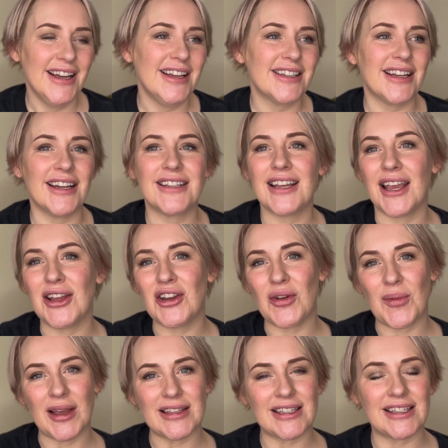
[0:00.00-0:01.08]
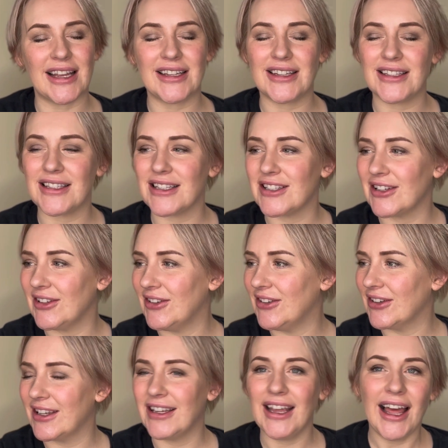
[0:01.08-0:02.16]
Titanium has a tendency to
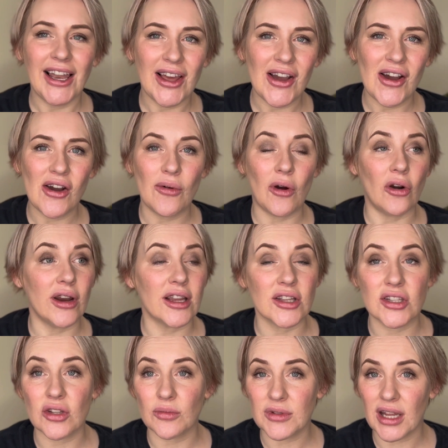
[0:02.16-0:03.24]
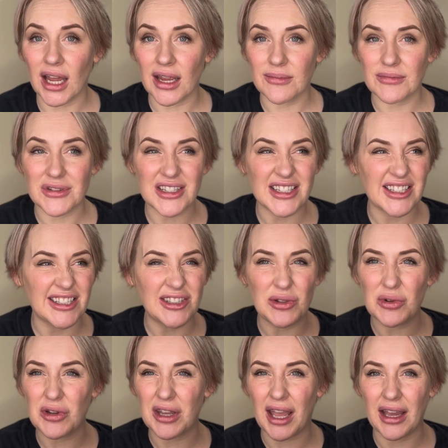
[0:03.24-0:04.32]
look yellow, or it can sometimes
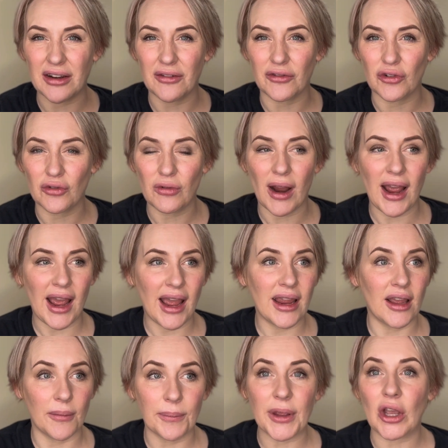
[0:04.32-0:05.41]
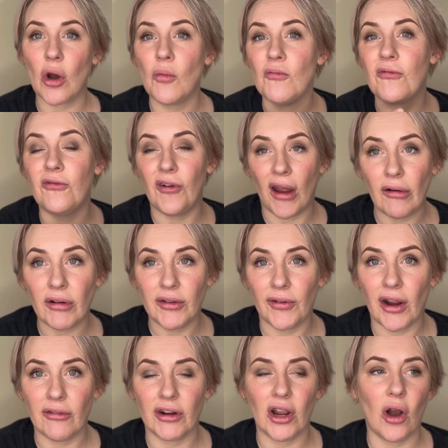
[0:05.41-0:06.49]
look kind of grey and become very,
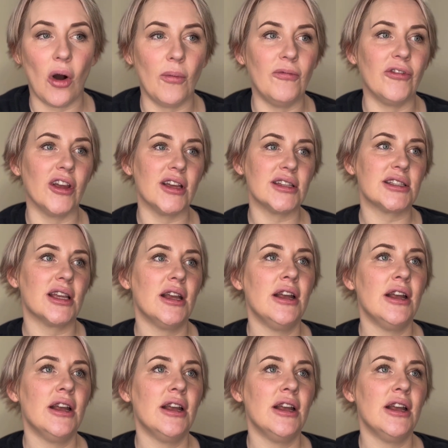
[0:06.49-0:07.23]
very obvious.